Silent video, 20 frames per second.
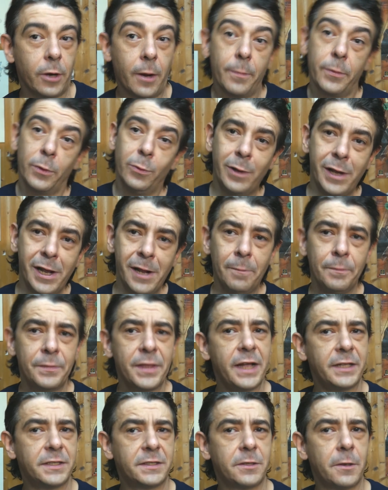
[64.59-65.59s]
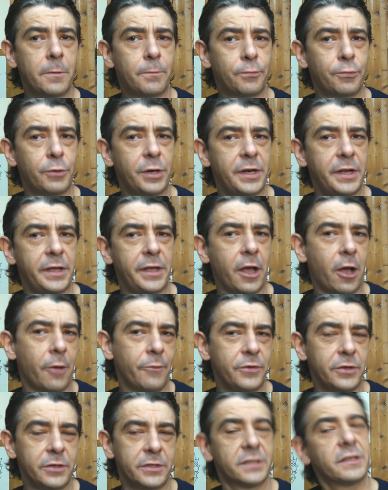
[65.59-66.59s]
Well, that's pretty
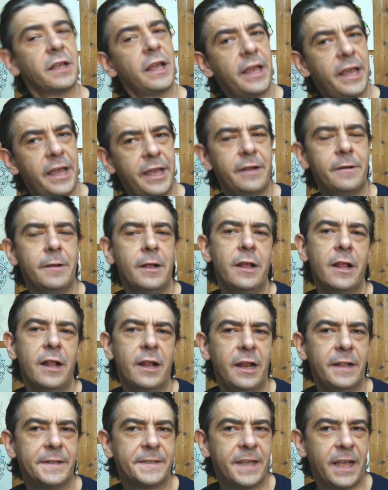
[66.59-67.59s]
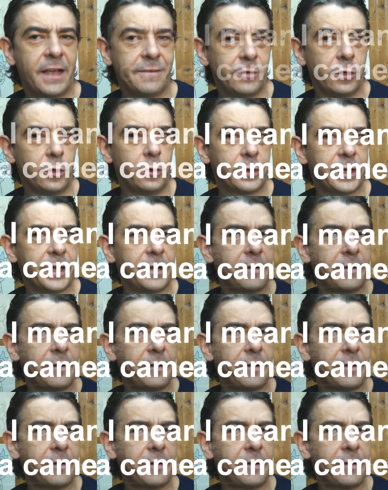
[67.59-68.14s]
obvious, and let's have a look at a